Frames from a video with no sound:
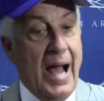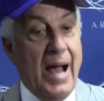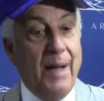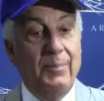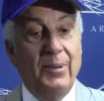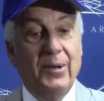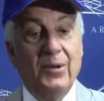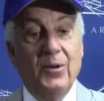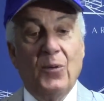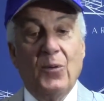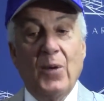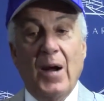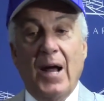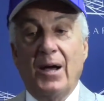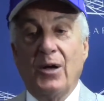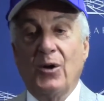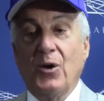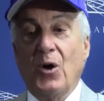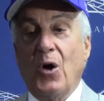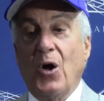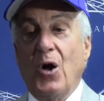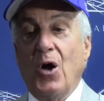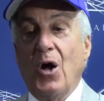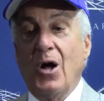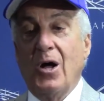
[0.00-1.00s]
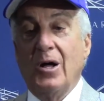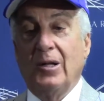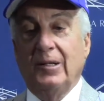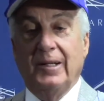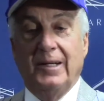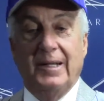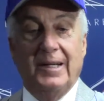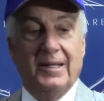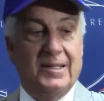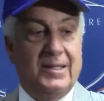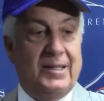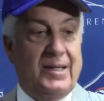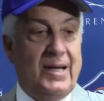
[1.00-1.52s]
I've been around
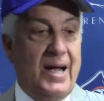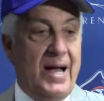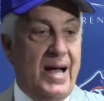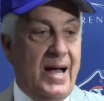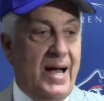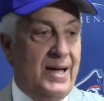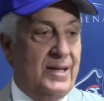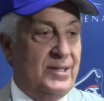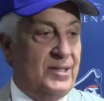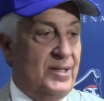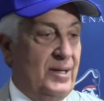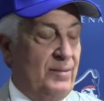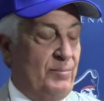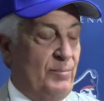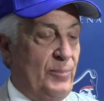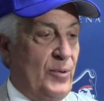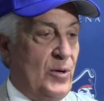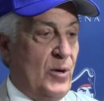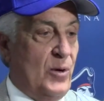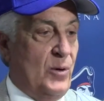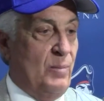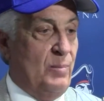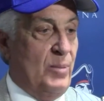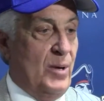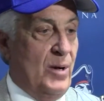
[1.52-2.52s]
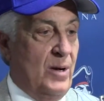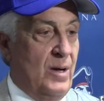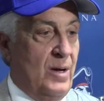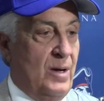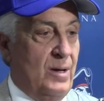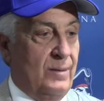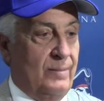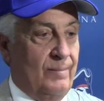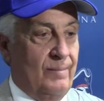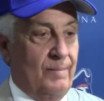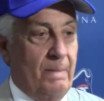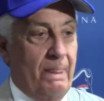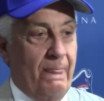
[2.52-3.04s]
all these guys in pro
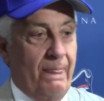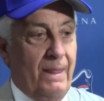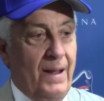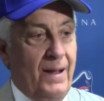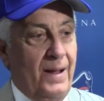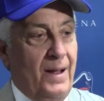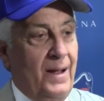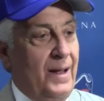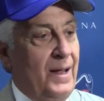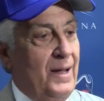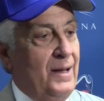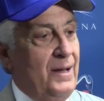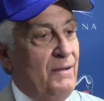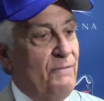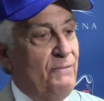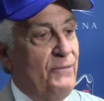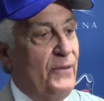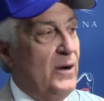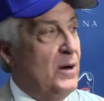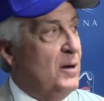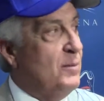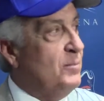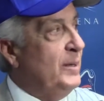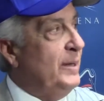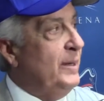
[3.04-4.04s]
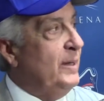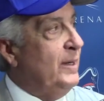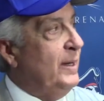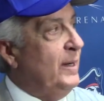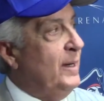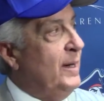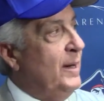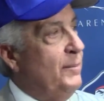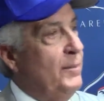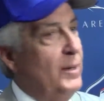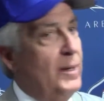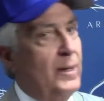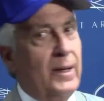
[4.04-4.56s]
ball, and invariably
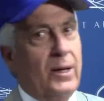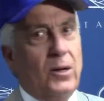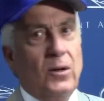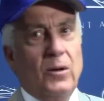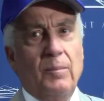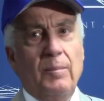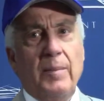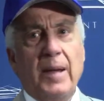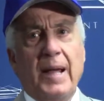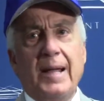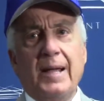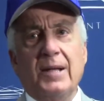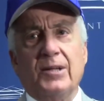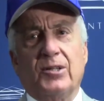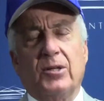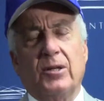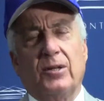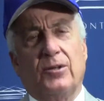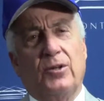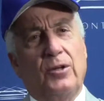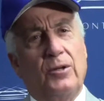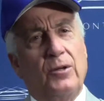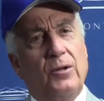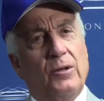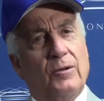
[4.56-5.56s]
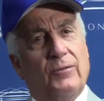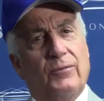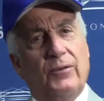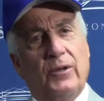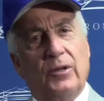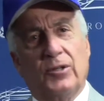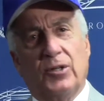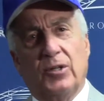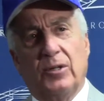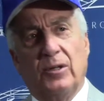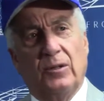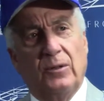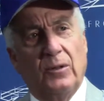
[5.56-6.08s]
they came in and go, Mace, at the
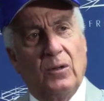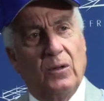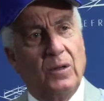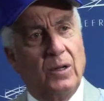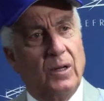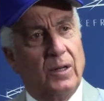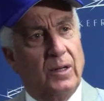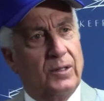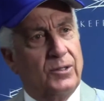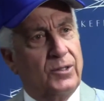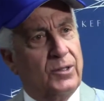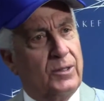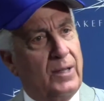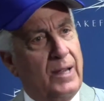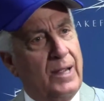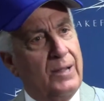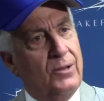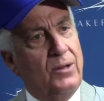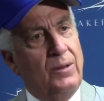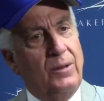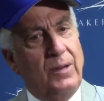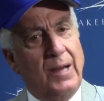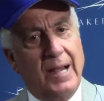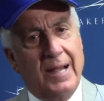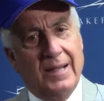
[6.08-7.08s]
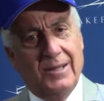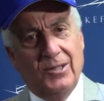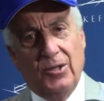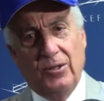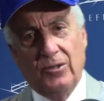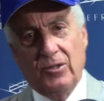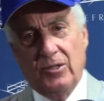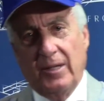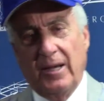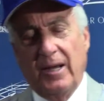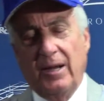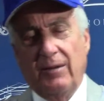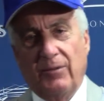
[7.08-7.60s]
University of New Orleans, you guys
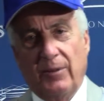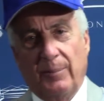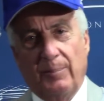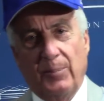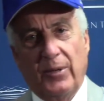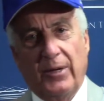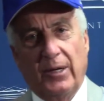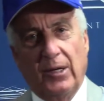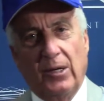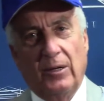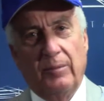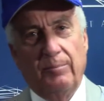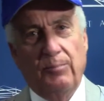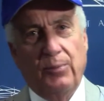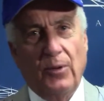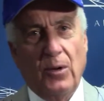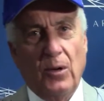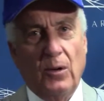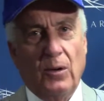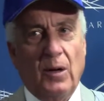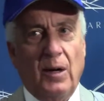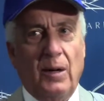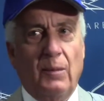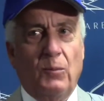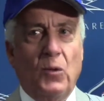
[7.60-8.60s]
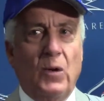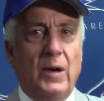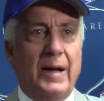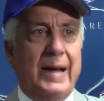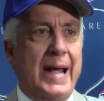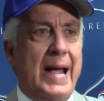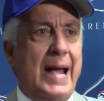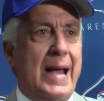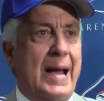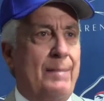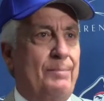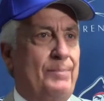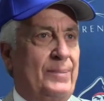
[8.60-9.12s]
used to have a pretty good program.
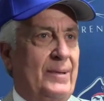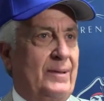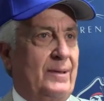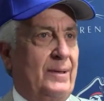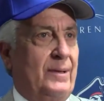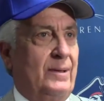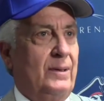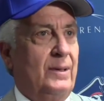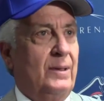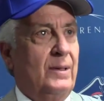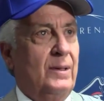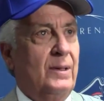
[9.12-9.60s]
What happened?